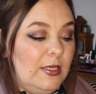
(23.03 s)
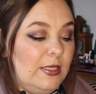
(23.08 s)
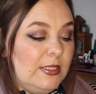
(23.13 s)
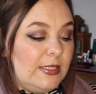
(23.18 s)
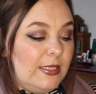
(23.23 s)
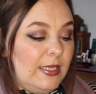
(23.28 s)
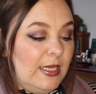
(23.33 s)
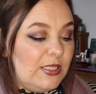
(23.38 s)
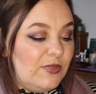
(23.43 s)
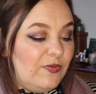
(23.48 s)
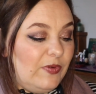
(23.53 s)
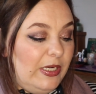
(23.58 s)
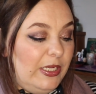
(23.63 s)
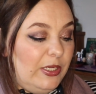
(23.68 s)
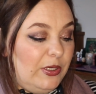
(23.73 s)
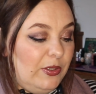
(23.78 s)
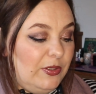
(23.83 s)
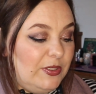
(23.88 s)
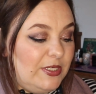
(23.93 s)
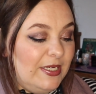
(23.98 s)
So that's really
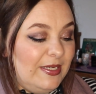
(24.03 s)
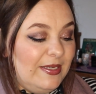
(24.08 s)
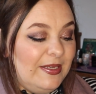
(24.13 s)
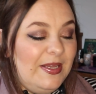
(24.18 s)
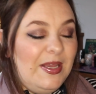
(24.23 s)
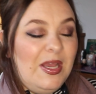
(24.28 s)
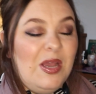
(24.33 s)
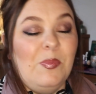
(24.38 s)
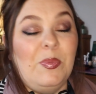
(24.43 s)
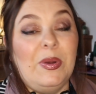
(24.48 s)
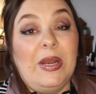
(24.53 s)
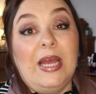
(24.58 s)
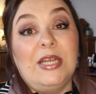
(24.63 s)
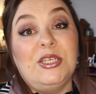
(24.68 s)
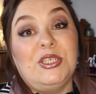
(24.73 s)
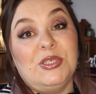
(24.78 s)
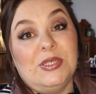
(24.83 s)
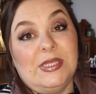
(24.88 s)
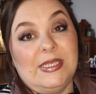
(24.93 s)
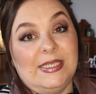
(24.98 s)
good. But I
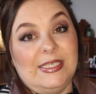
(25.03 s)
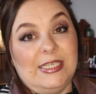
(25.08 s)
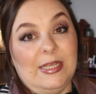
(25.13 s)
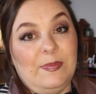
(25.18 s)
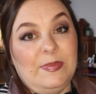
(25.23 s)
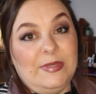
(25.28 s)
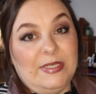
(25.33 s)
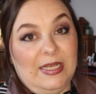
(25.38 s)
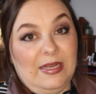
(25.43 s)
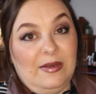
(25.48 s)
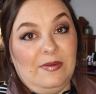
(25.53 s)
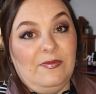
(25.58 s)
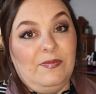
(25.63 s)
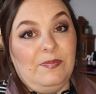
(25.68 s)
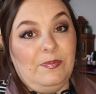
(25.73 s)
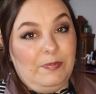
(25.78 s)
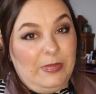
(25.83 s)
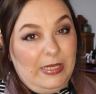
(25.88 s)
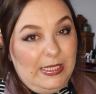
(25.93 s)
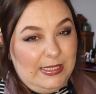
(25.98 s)
just dipped in
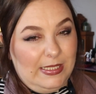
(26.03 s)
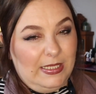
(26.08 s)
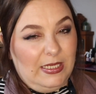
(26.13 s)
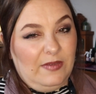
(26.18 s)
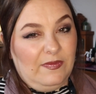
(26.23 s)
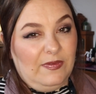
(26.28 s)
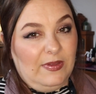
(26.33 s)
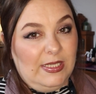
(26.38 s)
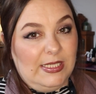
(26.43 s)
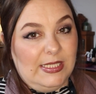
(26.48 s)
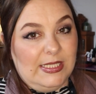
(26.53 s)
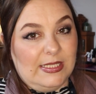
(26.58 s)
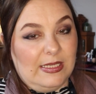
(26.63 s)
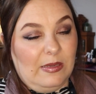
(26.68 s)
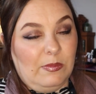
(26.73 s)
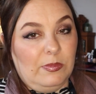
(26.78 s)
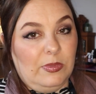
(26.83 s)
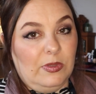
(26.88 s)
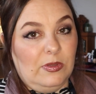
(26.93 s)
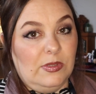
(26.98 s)
basically for these
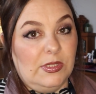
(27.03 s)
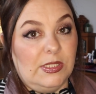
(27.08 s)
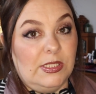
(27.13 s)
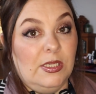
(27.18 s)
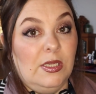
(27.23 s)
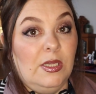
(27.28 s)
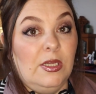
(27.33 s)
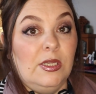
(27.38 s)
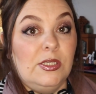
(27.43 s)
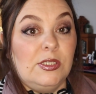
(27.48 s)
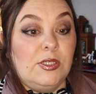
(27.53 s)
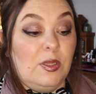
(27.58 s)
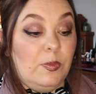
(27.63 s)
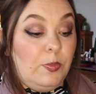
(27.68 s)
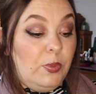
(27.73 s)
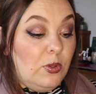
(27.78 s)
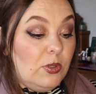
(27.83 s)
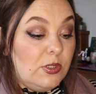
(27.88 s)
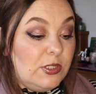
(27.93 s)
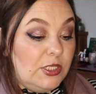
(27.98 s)
samples. So the
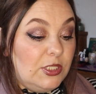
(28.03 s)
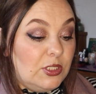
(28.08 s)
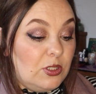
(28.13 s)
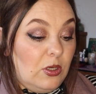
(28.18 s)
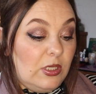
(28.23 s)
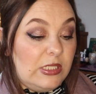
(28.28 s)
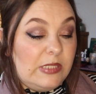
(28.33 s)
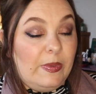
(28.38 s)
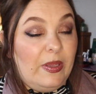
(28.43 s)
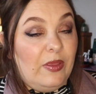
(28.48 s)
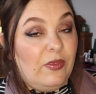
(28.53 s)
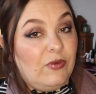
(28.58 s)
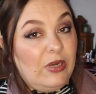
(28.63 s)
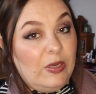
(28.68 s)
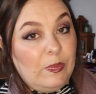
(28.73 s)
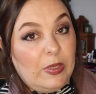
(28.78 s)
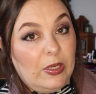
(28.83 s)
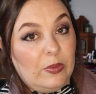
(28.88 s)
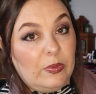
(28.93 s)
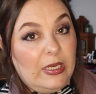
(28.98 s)
postage cost me
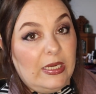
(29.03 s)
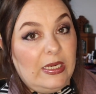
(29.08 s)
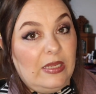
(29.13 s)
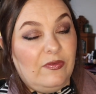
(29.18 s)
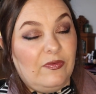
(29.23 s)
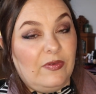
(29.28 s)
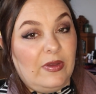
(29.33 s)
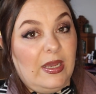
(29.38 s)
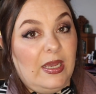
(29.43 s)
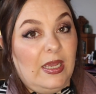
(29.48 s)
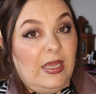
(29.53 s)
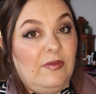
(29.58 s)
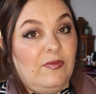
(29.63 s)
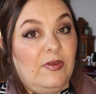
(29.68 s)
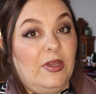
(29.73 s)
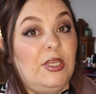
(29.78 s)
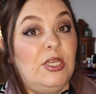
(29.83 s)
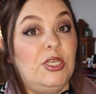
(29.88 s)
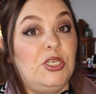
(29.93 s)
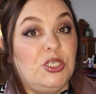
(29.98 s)
£3.95
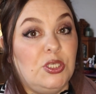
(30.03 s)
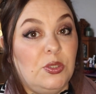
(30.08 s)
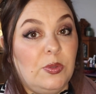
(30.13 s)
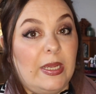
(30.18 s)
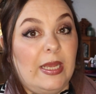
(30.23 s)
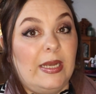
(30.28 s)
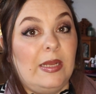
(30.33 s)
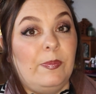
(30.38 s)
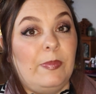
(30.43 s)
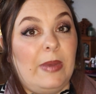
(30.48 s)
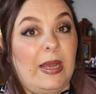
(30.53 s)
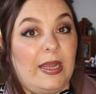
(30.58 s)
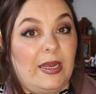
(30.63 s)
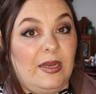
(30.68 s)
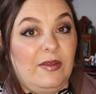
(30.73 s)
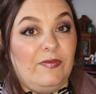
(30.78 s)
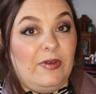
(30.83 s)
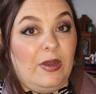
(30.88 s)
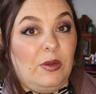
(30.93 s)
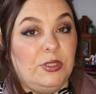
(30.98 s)
and you do get it back in
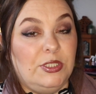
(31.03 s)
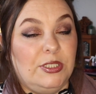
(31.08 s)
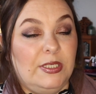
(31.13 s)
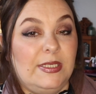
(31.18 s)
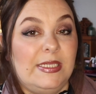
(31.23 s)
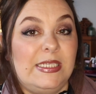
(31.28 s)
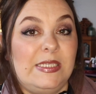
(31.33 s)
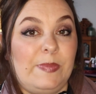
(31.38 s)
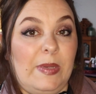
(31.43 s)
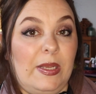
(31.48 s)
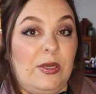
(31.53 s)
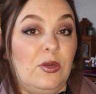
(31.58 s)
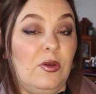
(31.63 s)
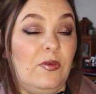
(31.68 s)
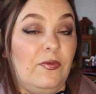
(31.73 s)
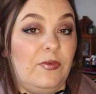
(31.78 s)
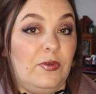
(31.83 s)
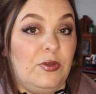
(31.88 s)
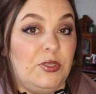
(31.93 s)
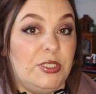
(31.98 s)
a voucher to spend
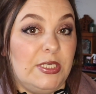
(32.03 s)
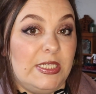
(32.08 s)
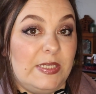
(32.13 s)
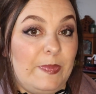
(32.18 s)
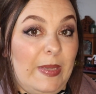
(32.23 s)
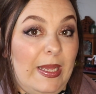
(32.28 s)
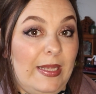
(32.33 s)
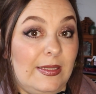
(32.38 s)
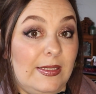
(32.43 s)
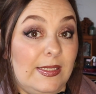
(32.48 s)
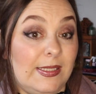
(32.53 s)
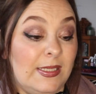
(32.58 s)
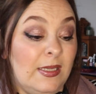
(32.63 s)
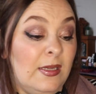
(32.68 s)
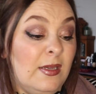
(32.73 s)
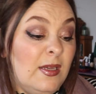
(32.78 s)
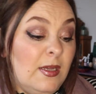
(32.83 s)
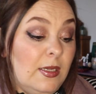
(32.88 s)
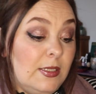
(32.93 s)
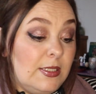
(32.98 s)
off future spends.
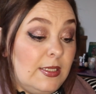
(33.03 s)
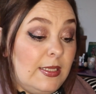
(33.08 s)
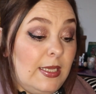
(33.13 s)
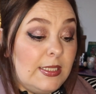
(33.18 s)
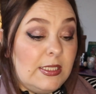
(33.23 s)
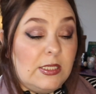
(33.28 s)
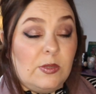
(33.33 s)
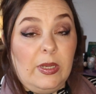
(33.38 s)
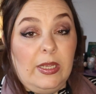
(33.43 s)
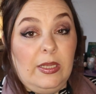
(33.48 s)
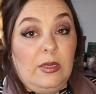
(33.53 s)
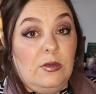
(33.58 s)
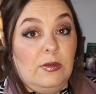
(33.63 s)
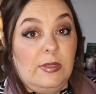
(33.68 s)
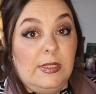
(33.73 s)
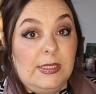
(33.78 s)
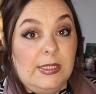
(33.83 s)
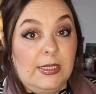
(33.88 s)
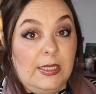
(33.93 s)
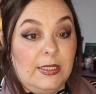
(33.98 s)
So that's quite good,
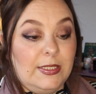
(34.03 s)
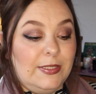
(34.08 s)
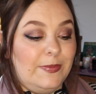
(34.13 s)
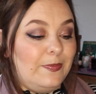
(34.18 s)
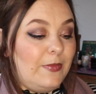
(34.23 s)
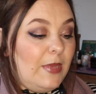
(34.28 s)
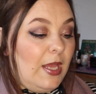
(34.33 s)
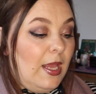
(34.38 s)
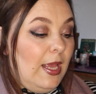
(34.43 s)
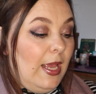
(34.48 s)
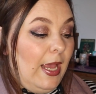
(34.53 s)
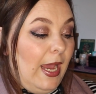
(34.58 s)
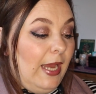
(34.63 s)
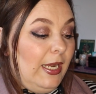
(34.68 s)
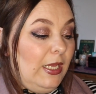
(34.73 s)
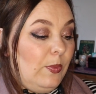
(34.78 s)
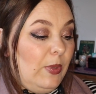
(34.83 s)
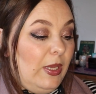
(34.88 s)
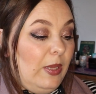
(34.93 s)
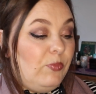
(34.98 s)
isn't it?
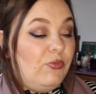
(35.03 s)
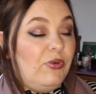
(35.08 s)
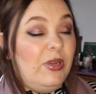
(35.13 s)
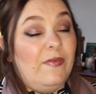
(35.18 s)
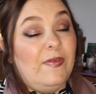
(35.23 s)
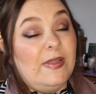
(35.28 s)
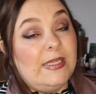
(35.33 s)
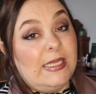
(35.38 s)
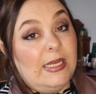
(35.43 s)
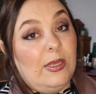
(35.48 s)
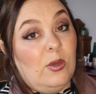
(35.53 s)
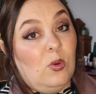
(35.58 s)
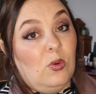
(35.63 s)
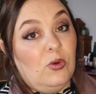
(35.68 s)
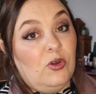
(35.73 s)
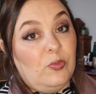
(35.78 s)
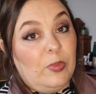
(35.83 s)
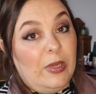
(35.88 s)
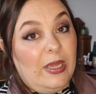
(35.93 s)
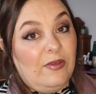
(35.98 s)
Anyway, previously
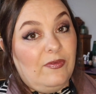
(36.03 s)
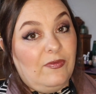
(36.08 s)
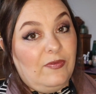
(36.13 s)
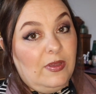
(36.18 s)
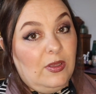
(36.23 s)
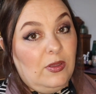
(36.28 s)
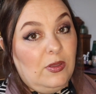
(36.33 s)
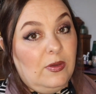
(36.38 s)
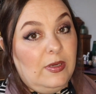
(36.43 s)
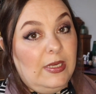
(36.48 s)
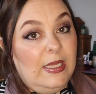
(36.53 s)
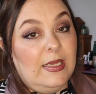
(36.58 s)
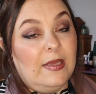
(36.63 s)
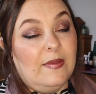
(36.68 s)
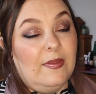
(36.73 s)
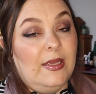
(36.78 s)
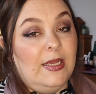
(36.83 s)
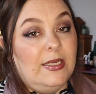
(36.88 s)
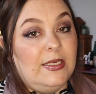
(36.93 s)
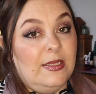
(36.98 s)
owned by Feel
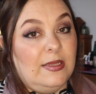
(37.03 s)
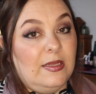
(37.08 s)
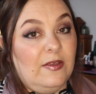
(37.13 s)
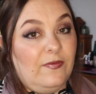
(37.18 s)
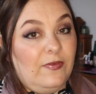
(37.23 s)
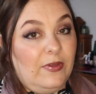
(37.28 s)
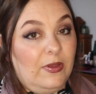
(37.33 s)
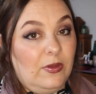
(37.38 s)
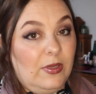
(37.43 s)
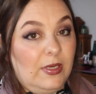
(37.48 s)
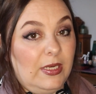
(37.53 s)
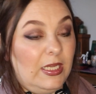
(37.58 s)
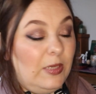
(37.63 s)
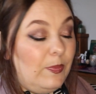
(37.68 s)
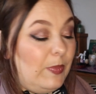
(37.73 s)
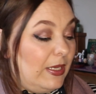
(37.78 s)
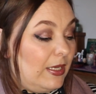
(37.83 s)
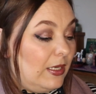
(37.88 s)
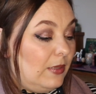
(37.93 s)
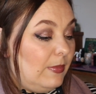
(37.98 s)
Unique, they did the Feel Unique
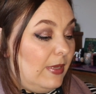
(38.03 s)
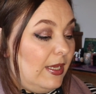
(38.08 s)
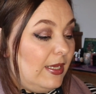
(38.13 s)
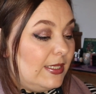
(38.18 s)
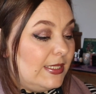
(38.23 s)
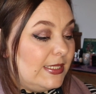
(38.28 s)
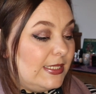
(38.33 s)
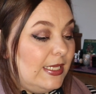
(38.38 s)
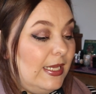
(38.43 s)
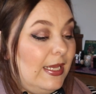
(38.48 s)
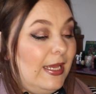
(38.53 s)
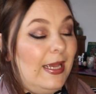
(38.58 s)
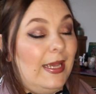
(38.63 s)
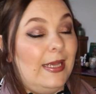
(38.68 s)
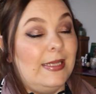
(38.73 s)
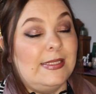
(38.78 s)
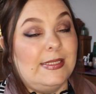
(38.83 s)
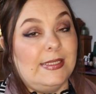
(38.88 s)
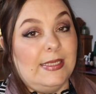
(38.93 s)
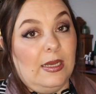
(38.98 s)
pick and mix.
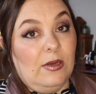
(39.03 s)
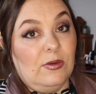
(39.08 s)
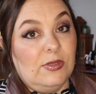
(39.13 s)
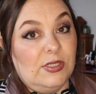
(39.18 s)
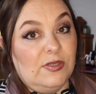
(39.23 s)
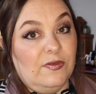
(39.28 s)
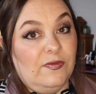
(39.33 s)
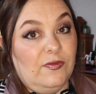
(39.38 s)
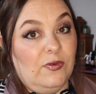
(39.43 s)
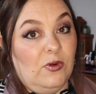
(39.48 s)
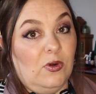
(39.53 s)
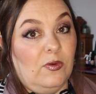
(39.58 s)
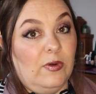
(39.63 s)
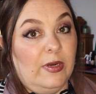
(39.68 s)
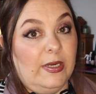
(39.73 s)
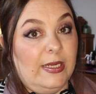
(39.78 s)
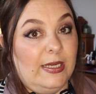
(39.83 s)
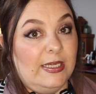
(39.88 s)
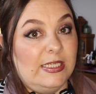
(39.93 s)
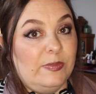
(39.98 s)
It's now
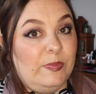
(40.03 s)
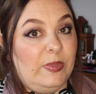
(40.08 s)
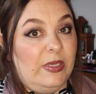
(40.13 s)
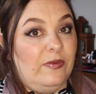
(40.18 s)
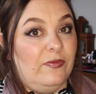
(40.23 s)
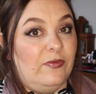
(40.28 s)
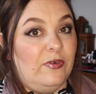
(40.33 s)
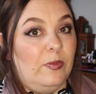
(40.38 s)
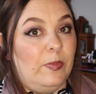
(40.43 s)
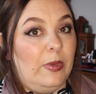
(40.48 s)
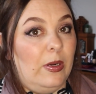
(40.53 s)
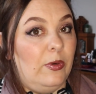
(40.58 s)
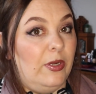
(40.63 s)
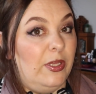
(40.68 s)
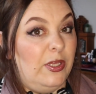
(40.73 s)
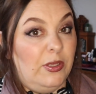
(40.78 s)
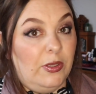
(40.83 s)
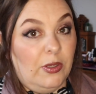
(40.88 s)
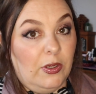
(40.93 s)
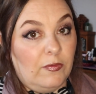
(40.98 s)
Sephora and has been for about a
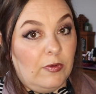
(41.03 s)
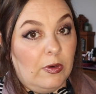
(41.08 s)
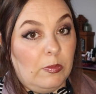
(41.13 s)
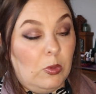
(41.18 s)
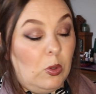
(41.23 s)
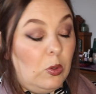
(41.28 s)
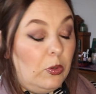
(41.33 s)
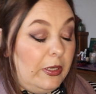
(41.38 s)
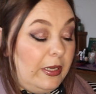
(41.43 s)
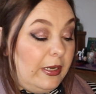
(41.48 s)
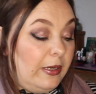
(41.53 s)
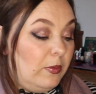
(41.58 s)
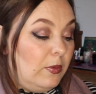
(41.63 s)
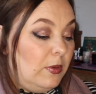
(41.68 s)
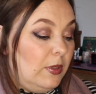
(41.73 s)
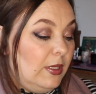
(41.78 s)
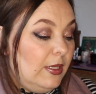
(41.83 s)
year or more now.